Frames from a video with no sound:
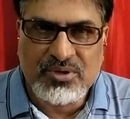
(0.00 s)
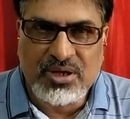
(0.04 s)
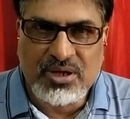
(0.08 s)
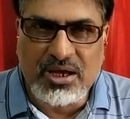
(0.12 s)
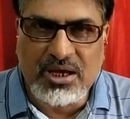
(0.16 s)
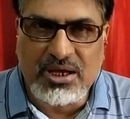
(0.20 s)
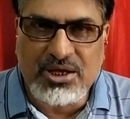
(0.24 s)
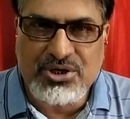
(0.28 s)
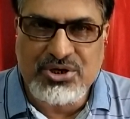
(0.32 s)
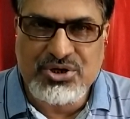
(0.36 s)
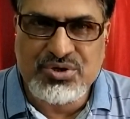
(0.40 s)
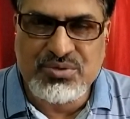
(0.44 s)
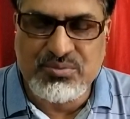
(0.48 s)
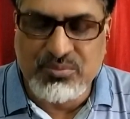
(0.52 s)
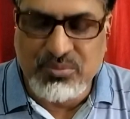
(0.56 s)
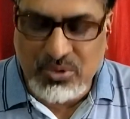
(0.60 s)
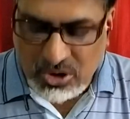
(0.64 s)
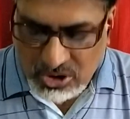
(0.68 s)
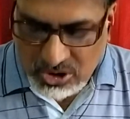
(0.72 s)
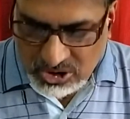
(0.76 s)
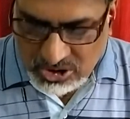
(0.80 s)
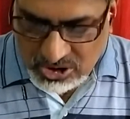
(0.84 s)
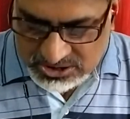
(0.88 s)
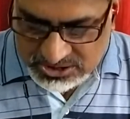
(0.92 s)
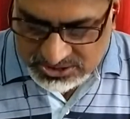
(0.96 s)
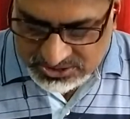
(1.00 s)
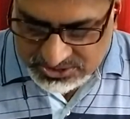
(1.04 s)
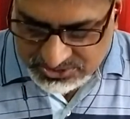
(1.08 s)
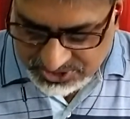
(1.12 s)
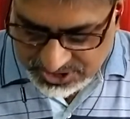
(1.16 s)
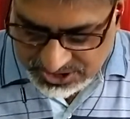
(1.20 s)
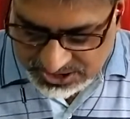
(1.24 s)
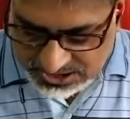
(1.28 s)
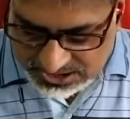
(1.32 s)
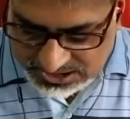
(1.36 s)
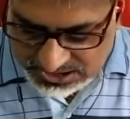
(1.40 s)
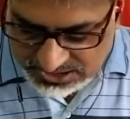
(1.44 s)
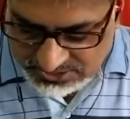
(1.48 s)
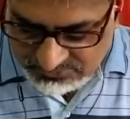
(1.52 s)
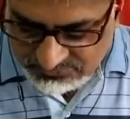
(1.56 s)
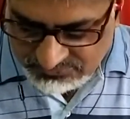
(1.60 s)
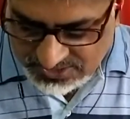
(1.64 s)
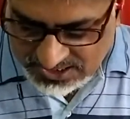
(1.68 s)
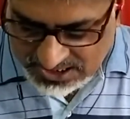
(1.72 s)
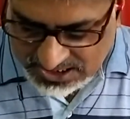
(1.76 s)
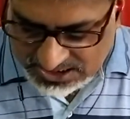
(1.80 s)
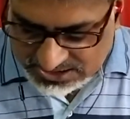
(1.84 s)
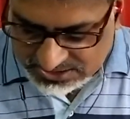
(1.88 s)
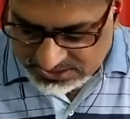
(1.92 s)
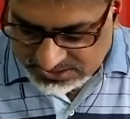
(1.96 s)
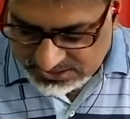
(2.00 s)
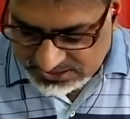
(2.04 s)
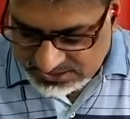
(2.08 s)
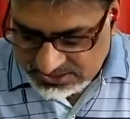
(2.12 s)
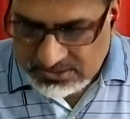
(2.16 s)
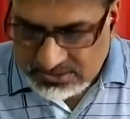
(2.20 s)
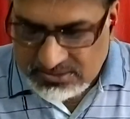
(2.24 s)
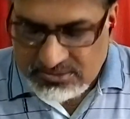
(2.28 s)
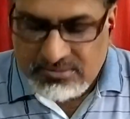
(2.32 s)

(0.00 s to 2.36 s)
a small green valley